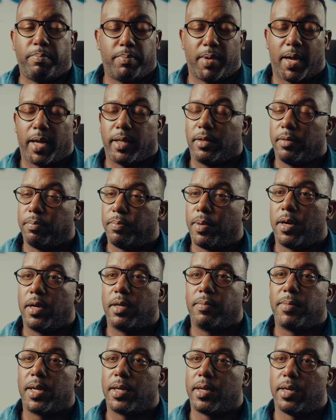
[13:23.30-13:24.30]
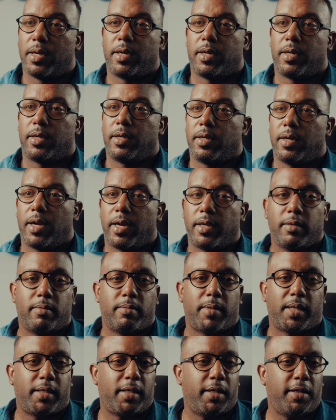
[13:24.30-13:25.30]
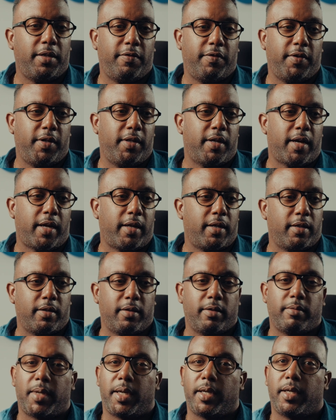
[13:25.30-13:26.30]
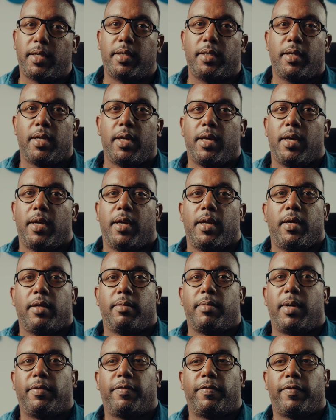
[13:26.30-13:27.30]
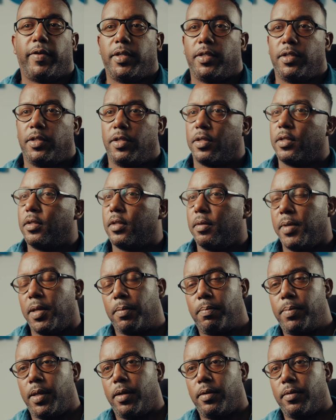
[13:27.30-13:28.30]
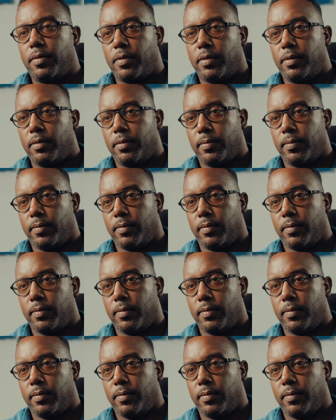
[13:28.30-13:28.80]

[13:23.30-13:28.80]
had to pawn my car and my TV and my fridge just to make payroll.